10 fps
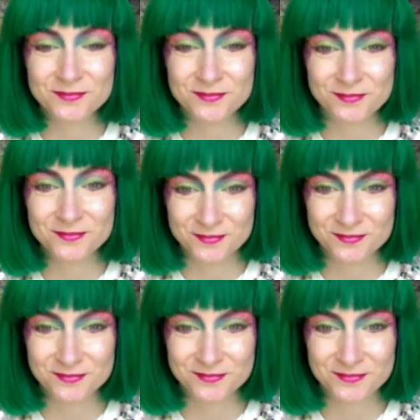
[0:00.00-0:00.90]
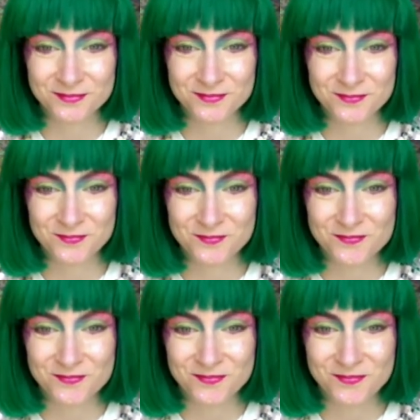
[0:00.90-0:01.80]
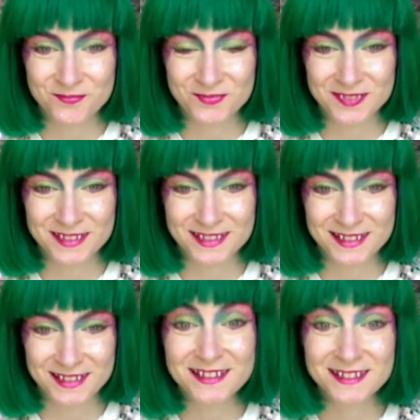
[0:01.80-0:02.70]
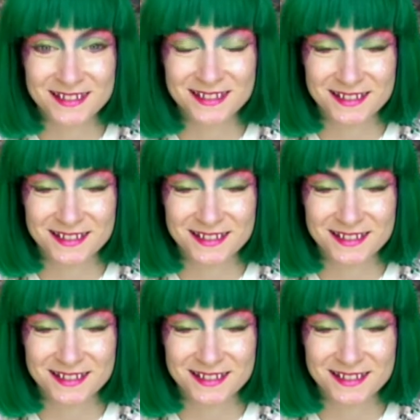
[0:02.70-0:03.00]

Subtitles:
(silent)